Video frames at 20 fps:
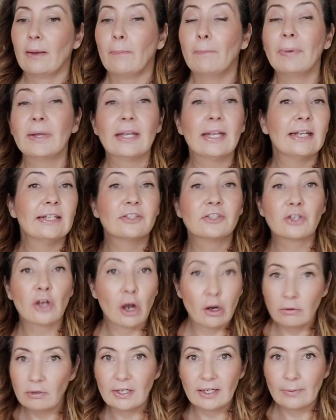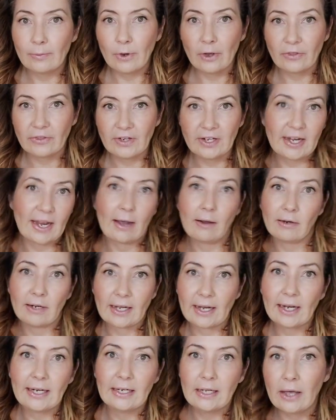But it's totally worth it now.
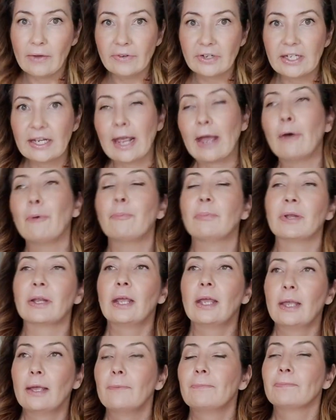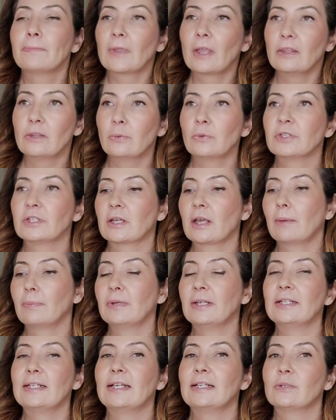Like, I love it now, but there was a couple
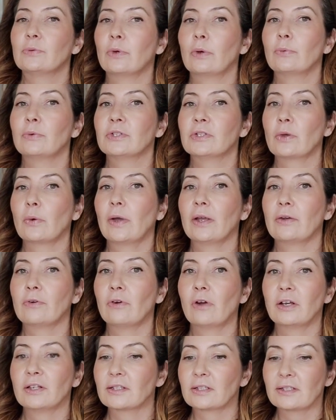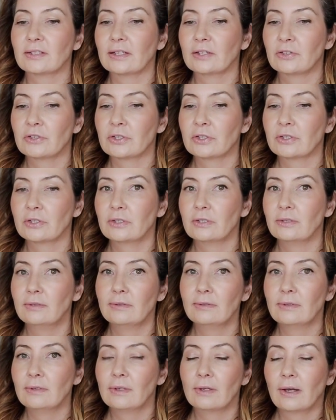of days where I was quite cross because
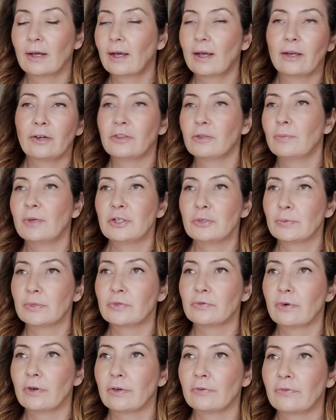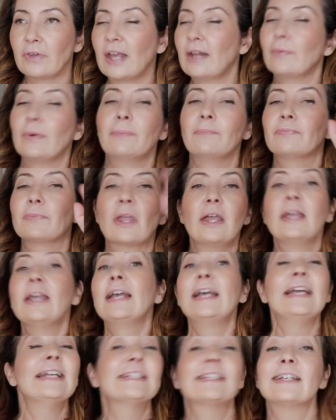I got the measurements wrong. Anyway,
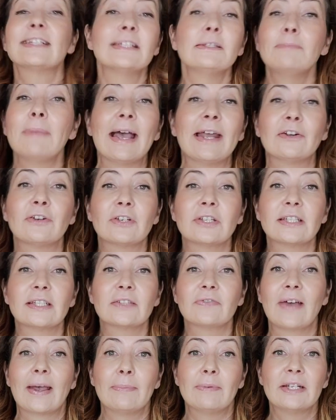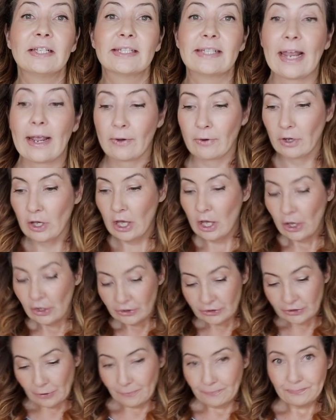it doesn't matter because it's fabulous now.
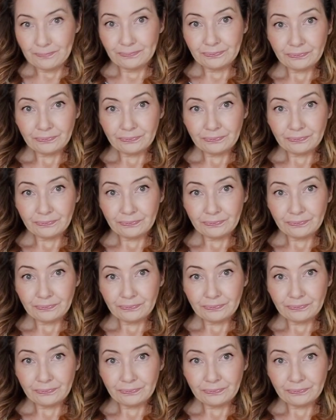So